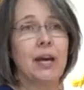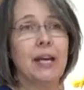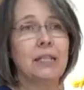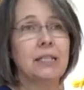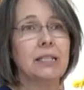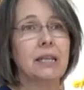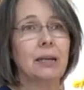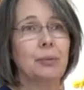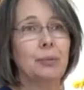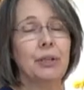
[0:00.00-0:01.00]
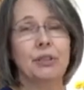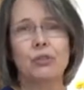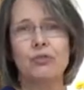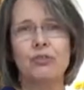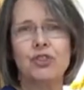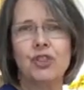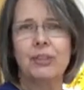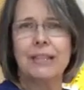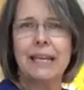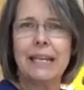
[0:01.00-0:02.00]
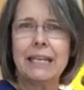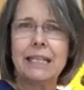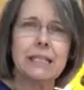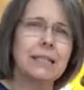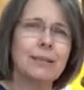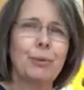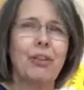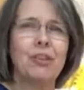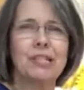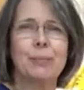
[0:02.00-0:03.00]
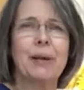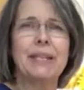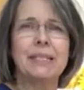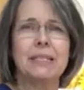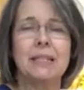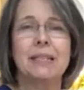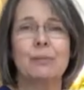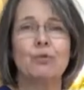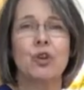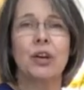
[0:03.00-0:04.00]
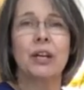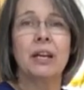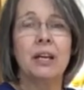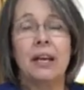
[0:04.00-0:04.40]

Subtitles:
add some nutritional yeast and some other spices, some water,